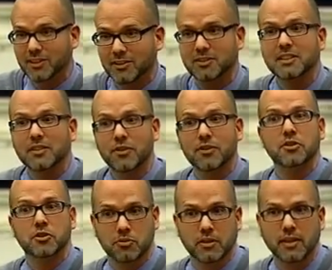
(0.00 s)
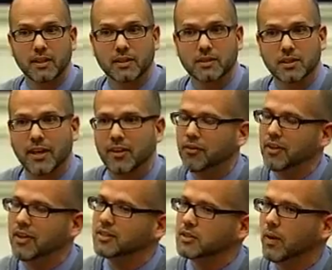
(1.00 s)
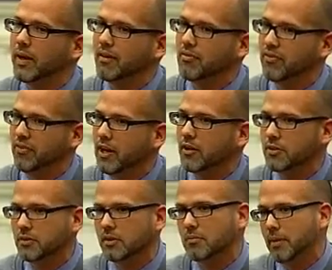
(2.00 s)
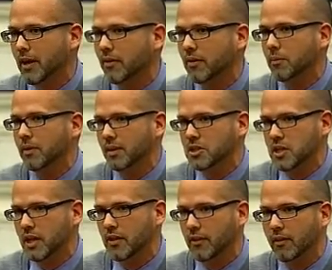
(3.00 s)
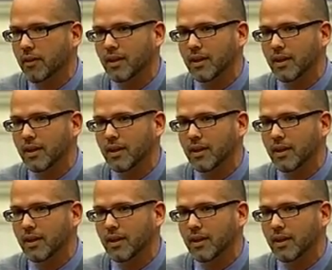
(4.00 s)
These are different degrees. So I don't think it's quite fair to compare them with each other.